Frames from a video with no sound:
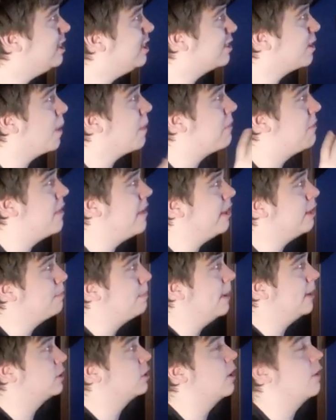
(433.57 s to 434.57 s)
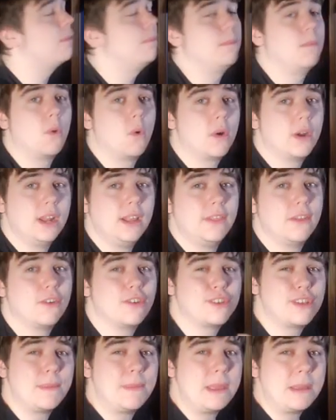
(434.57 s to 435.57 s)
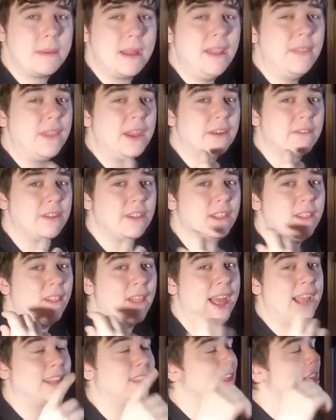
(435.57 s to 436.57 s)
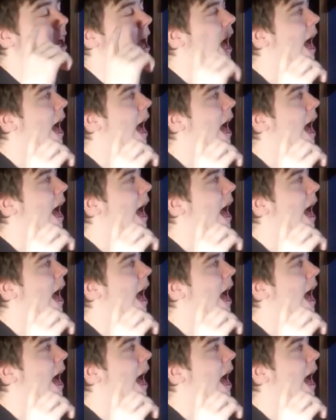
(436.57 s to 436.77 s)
saw this picture of Morty, there was something about it that I really liked.